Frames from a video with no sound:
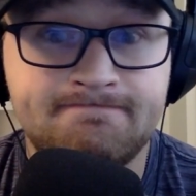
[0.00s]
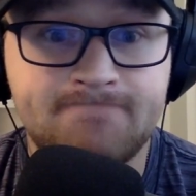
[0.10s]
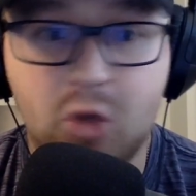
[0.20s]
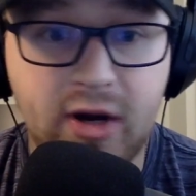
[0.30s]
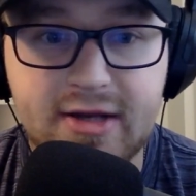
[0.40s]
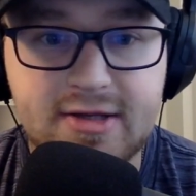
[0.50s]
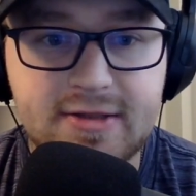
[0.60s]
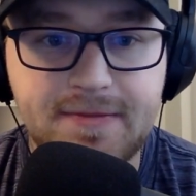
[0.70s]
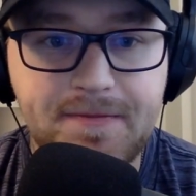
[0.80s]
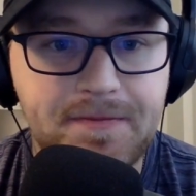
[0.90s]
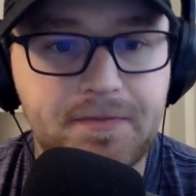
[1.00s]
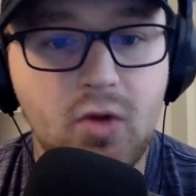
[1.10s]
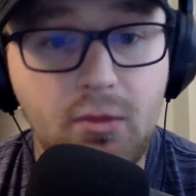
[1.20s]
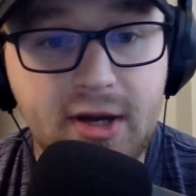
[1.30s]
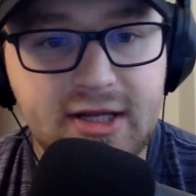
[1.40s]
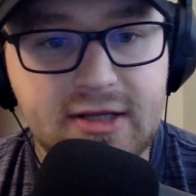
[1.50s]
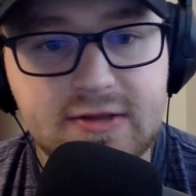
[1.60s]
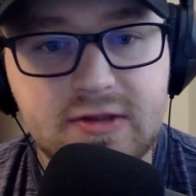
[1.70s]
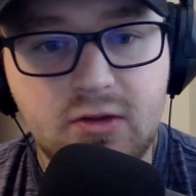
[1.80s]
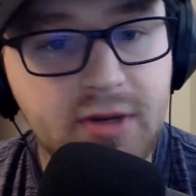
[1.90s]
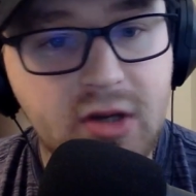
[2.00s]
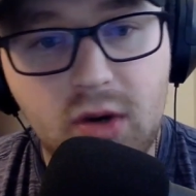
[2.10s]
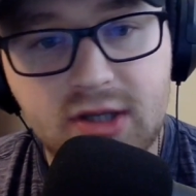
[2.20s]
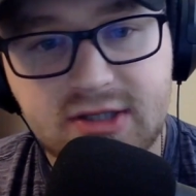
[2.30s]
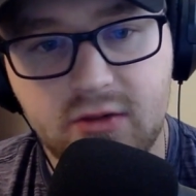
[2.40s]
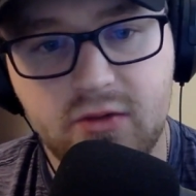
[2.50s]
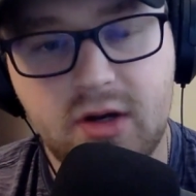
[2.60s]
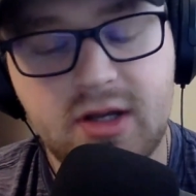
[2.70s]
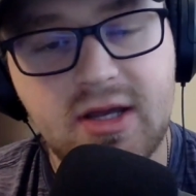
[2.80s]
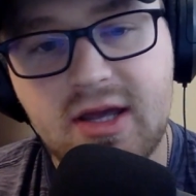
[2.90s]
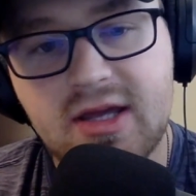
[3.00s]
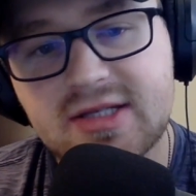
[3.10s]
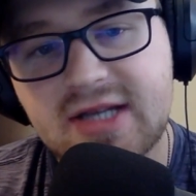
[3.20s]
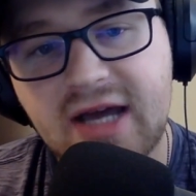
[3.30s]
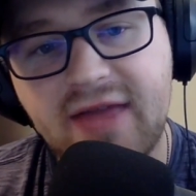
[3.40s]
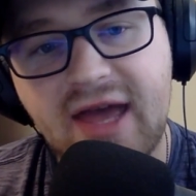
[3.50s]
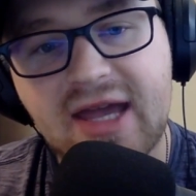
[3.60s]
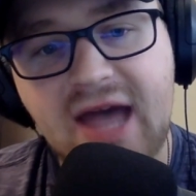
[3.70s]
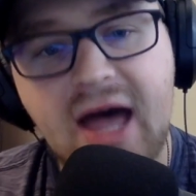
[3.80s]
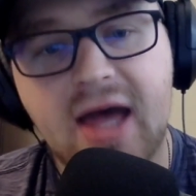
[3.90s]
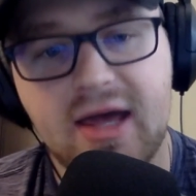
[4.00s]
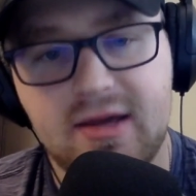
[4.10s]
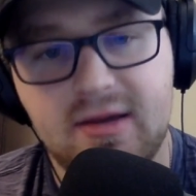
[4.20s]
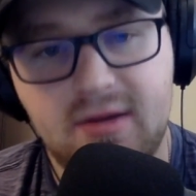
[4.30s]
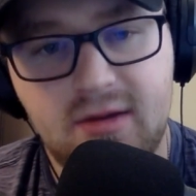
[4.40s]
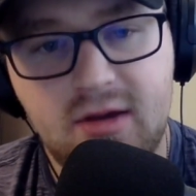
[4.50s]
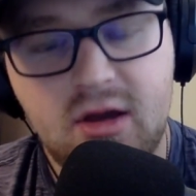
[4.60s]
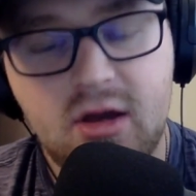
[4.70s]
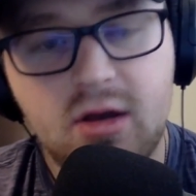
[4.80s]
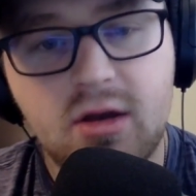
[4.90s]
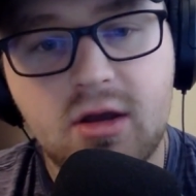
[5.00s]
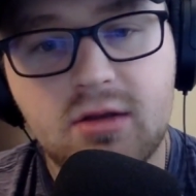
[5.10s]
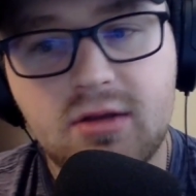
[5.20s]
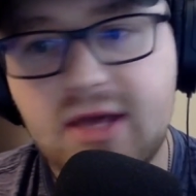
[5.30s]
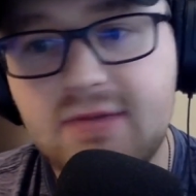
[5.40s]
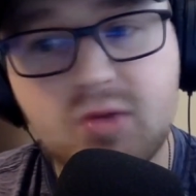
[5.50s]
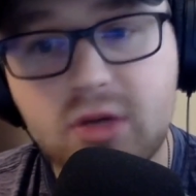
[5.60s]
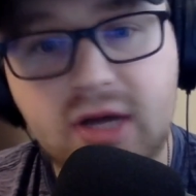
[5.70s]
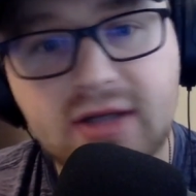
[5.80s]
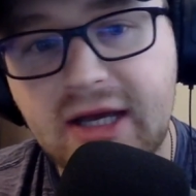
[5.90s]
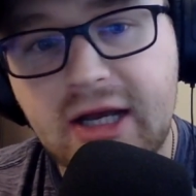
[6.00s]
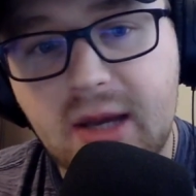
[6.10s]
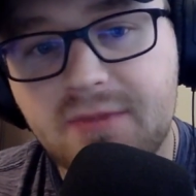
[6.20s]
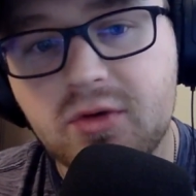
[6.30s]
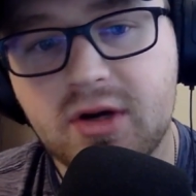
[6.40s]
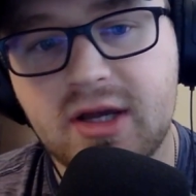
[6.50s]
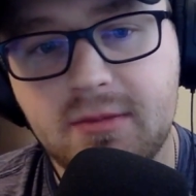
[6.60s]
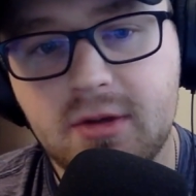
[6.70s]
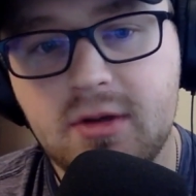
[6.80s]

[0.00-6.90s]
Crickets. Nobody is. Nobody wants Aaron Rodgers. He's not that guy. Teams were not lining up for him